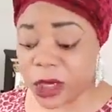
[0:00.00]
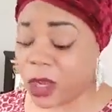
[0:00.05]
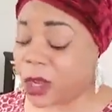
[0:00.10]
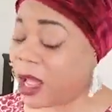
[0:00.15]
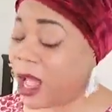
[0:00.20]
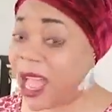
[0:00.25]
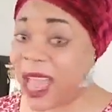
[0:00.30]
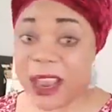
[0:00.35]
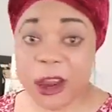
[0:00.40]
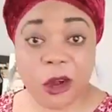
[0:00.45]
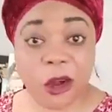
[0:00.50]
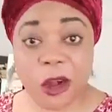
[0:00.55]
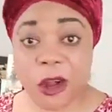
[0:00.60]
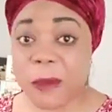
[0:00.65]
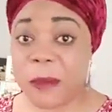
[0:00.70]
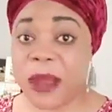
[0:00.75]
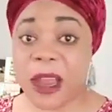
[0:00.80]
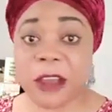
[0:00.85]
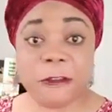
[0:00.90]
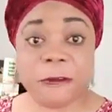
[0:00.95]
I call
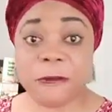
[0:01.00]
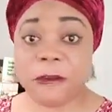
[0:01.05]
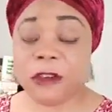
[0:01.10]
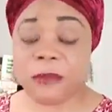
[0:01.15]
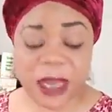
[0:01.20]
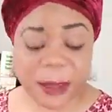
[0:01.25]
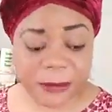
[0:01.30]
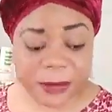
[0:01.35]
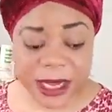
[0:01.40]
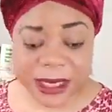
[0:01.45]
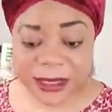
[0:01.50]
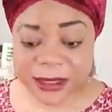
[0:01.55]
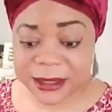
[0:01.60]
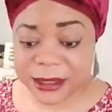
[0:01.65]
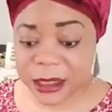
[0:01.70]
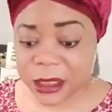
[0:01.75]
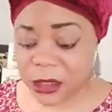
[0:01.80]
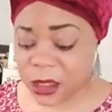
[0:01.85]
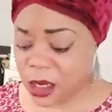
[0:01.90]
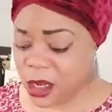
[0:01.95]
my food my
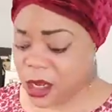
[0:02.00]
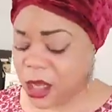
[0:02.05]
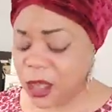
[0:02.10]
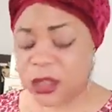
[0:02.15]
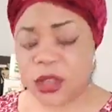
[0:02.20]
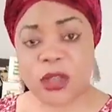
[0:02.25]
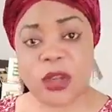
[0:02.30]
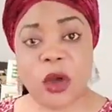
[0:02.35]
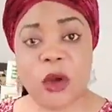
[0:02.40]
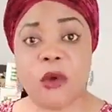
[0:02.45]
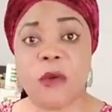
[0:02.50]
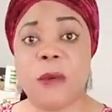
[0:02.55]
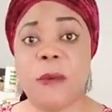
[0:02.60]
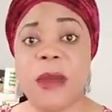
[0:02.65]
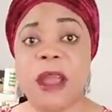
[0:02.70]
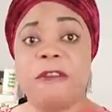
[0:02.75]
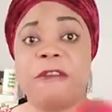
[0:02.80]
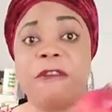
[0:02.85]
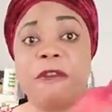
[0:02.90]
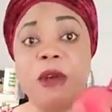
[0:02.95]
medicine. So my
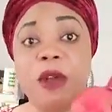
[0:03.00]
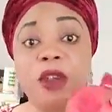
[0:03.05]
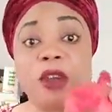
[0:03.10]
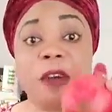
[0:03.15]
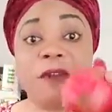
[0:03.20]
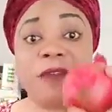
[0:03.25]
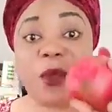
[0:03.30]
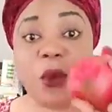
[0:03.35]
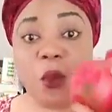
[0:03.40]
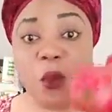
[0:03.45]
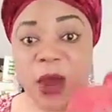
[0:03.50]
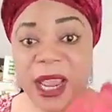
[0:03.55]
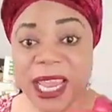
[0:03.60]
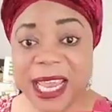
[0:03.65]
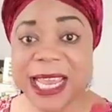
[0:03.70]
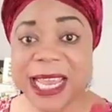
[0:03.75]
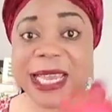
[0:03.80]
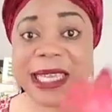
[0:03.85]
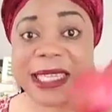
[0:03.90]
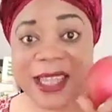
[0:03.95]
fruit of the week
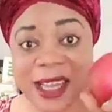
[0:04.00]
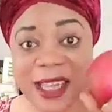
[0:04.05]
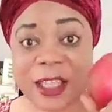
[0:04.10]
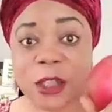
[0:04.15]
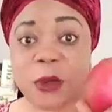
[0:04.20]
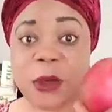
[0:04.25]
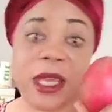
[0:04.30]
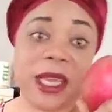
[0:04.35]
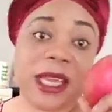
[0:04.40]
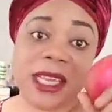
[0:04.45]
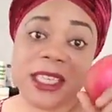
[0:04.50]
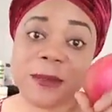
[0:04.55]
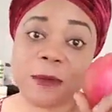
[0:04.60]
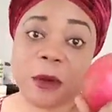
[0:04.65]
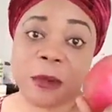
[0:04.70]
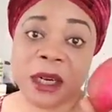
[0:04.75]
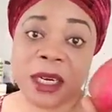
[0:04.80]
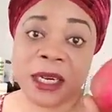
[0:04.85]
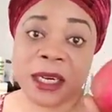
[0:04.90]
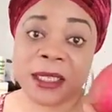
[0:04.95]
this week is
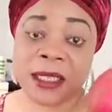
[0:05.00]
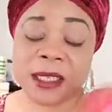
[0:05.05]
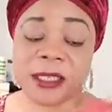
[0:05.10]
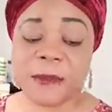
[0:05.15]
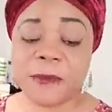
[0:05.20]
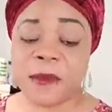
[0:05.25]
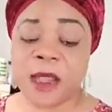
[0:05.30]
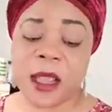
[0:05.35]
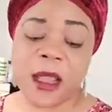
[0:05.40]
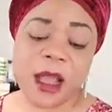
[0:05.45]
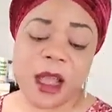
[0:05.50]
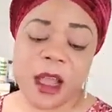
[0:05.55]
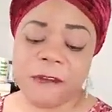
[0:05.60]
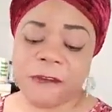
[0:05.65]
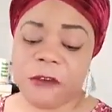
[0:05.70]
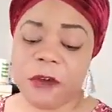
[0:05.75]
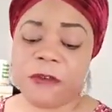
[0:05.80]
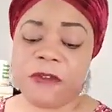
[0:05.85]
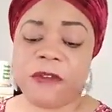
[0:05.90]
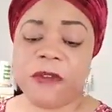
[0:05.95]
pomegranate. I've
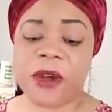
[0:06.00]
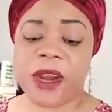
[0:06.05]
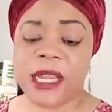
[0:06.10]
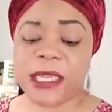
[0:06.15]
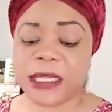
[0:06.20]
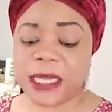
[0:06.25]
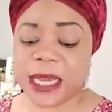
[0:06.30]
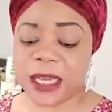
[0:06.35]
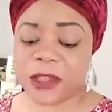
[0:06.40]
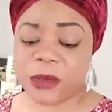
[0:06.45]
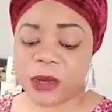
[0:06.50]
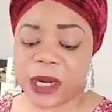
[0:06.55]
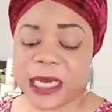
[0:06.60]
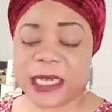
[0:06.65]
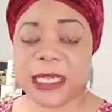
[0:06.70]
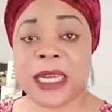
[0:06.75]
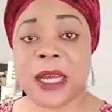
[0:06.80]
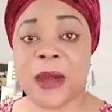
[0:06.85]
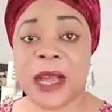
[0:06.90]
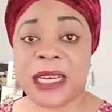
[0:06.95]
got 3 in the house right
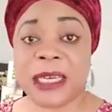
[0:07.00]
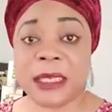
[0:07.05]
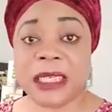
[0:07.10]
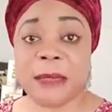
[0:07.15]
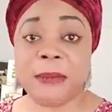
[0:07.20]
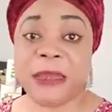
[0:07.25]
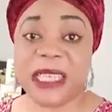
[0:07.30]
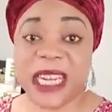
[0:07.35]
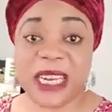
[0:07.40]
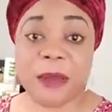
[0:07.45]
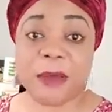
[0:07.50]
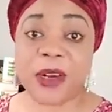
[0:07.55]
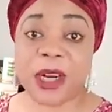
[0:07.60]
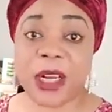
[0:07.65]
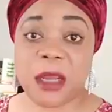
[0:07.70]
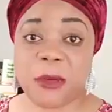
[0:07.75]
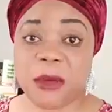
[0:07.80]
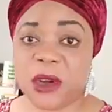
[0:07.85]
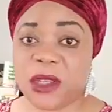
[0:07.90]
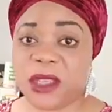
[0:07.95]
now. I deliberately
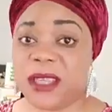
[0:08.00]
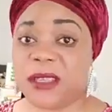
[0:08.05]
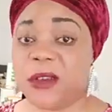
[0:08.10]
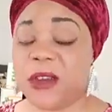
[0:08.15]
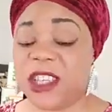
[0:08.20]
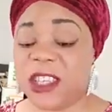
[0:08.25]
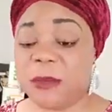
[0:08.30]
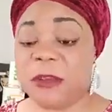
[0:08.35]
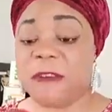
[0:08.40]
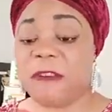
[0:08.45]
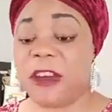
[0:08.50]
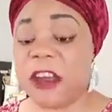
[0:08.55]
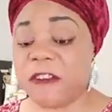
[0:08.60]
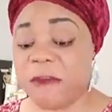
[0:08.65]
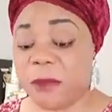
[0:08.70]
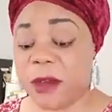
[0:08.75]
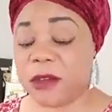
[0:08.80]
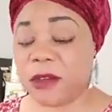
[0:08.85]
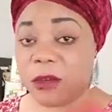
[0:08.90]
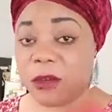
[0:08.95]
bought it. It cost me
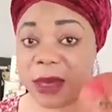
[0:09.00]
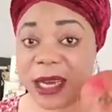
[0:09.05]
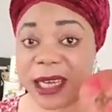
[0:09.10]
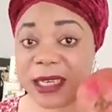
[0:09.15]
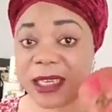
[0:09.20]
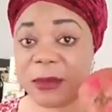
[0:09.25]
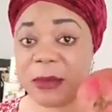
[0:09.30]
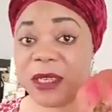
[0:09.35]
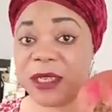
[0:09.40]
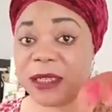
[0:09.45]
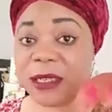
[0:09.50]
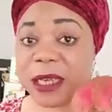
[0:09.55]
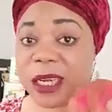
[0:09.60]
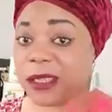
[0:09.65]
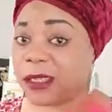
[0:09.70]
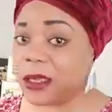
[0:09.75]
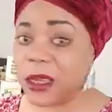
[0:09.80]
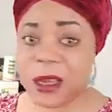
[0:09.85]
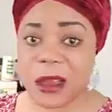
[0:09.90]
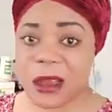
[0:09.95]
£5 to buy this big size.
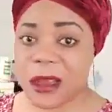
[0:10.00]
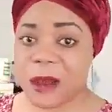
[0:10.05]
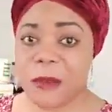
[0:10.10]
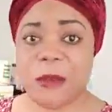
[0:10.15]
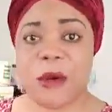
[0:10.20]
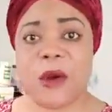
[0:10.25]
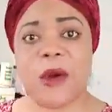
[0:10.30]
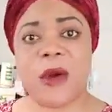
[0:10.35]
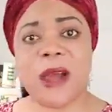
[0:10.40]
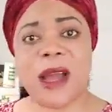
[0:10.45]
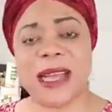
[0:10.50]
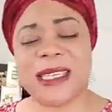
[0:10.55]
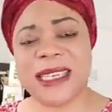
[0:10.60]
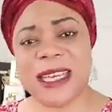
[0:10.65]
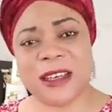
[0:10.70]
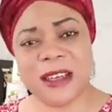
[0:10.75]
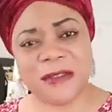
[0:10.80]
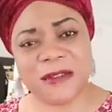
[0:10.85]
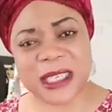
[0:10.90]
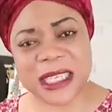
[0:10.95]
But at the end
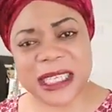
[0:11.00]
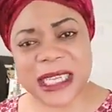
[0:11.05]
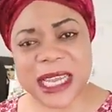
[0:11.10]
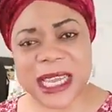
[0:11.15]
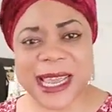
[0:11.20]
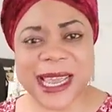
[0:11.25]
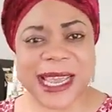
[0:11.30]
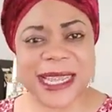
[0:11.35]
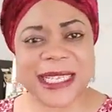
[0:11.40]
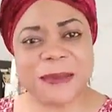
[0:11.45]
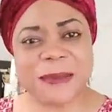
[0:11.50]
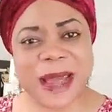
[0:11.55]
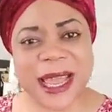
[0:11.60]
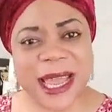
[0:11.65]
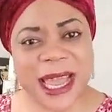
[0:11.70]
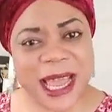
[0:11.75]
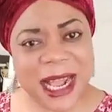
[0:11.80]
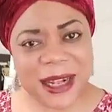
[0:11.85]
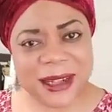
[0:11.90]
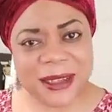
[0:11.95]
of the day, it's my
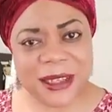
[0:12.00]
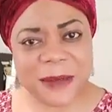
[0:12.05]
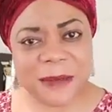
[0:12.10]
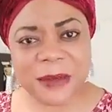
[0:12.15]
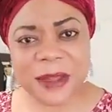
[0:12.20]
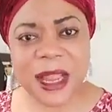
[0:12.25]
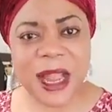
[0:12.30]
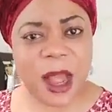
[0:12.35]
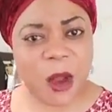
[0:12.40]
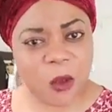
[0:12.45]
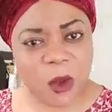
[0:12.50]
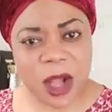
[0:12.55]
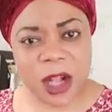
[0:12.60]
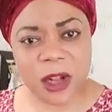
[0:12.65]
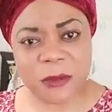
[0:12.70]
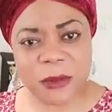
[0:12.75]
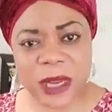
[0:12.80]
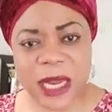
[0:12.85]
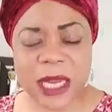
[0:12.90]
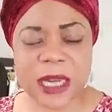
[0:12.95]
health and
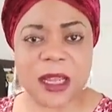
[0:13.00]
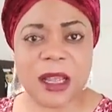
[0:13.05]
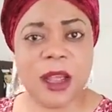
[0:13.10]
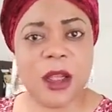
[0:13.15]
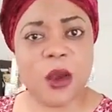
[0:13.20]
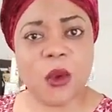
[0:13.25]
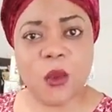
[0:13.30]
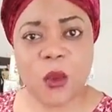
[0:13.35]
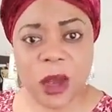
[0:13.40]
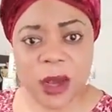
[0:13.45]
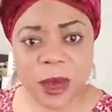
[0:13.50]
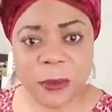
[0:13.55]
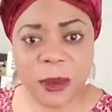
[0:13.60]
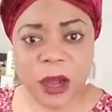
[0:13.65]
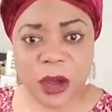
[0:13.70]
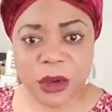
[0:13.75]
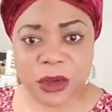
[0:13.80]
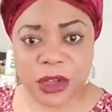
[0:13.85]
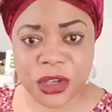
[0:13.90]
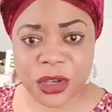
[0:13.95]
well-being. What
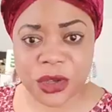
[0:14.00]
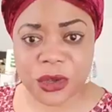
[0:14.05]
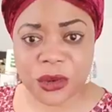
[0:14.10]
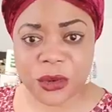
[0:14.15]
about you?